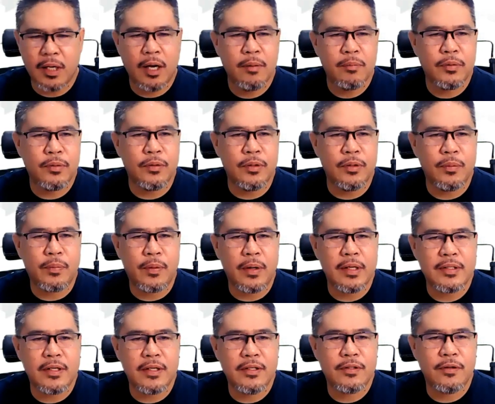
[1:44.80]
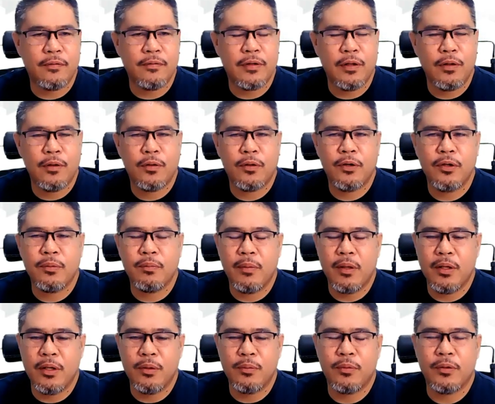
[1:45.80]
come to the presence of the Lord,
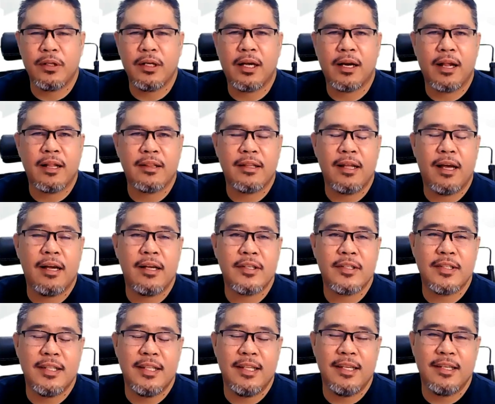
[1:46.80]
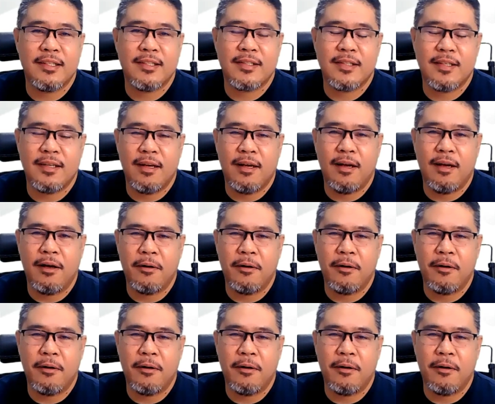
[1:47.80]
may He would grant us this